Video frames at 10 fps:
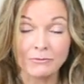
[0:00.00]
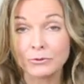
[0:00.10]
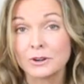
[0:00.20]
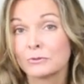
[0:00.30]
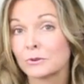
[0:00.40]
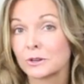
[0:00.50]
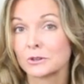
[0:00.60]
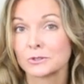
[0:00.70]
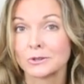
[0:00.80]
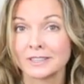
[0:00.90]
I'm 44
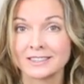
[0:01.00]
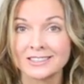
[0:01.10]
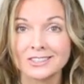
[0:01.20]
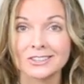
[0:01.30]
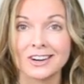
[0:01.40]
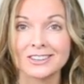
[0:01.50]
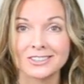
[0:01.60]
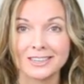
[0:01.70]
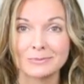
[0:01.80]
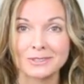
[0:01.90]
years old and this year I
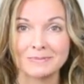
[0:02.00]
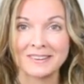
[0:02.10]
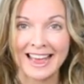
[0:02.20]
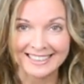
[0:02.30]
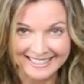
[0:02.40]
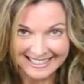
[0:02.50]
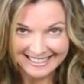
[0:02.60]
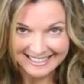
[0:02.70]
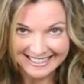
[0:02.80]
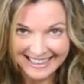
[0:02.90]
took up
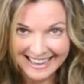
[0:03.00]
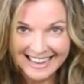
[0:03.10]
gymnastics.